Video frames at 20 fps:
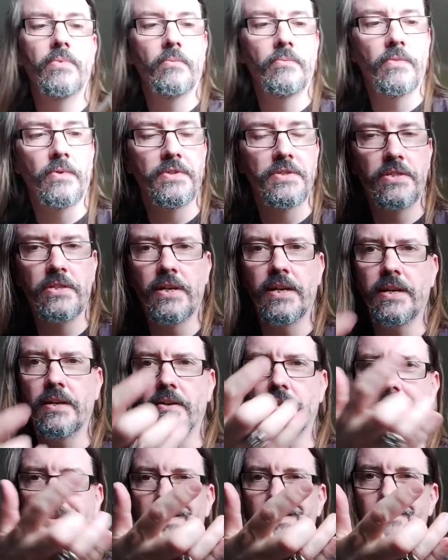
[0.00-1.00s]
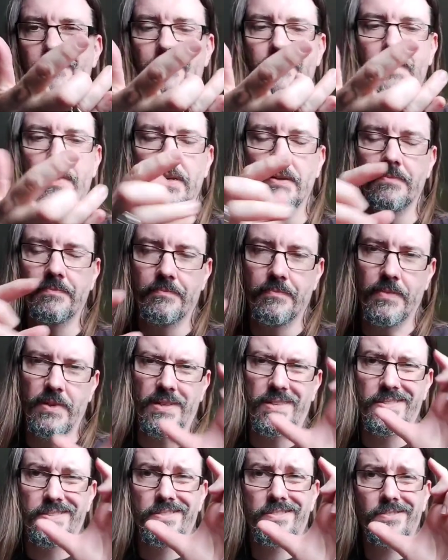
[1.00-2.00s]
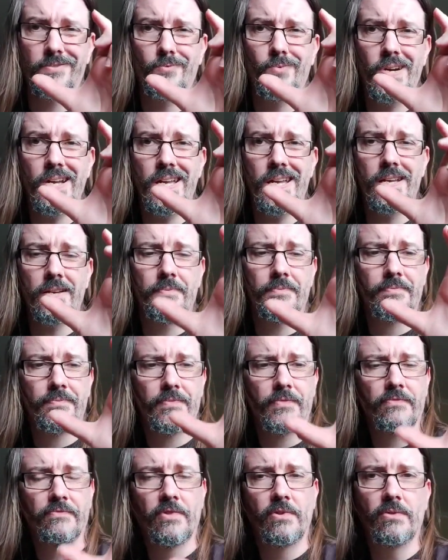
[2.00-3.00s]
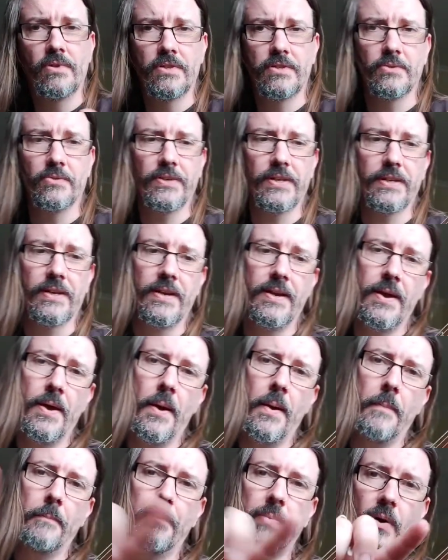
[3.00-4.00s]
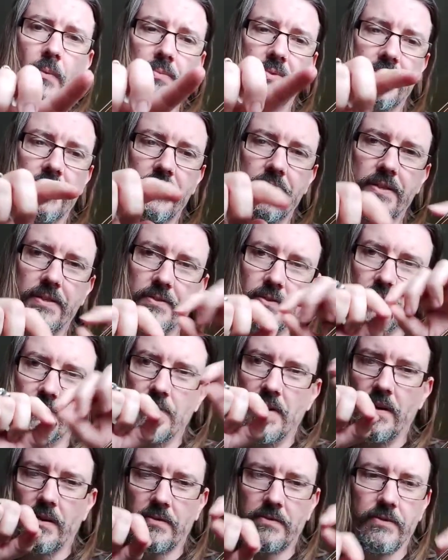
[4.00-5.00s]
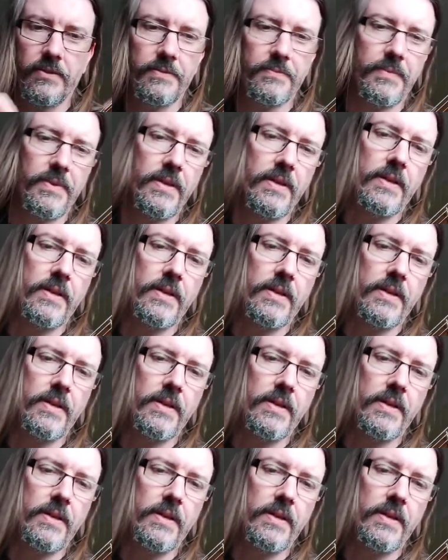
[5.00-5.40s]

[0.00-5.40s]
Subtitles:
bottom ones. You get like a square ruler sort of thing, pops in, it's got the marks on it.